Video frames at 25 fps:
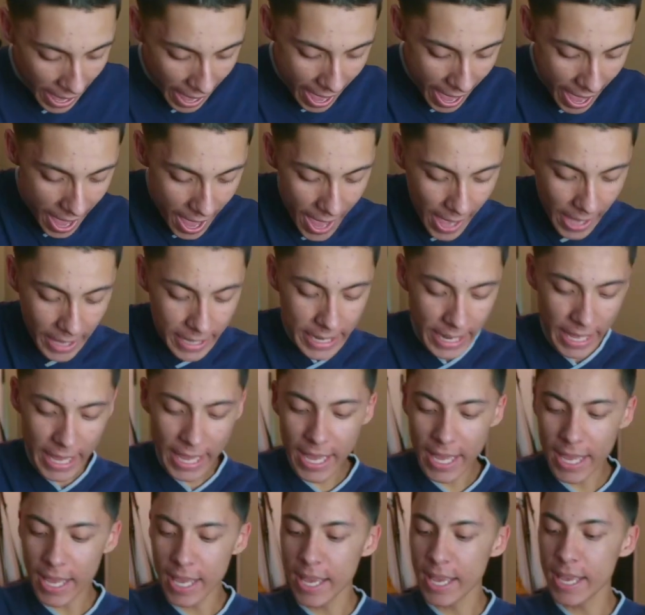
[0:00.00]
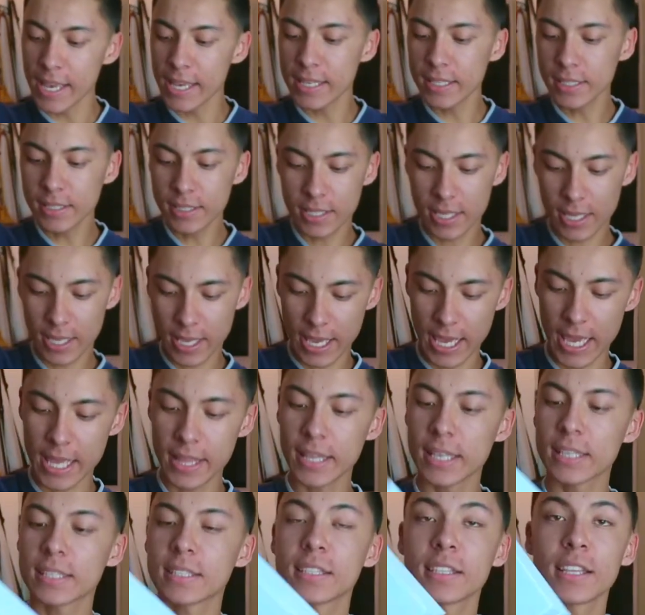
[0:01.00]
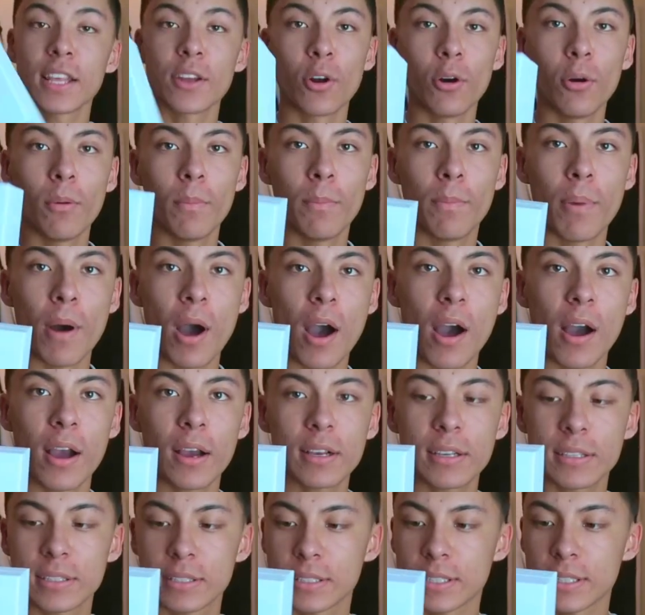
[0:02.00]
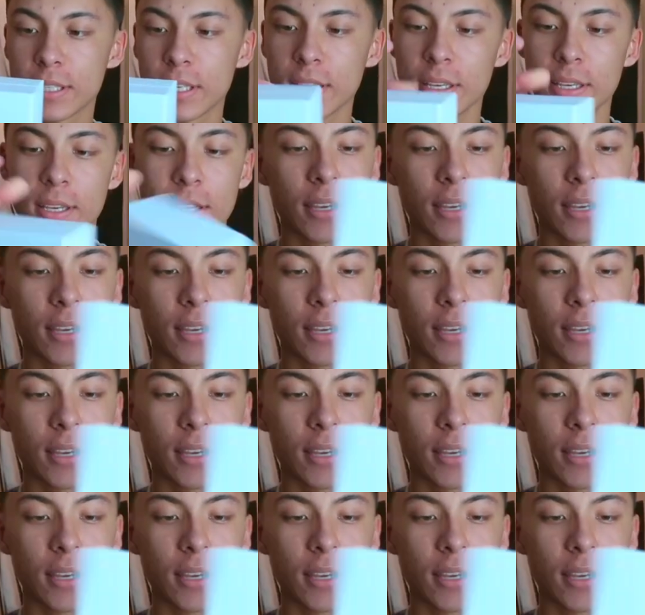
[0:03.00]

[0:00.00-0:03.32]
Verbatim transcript: And it is in this little box.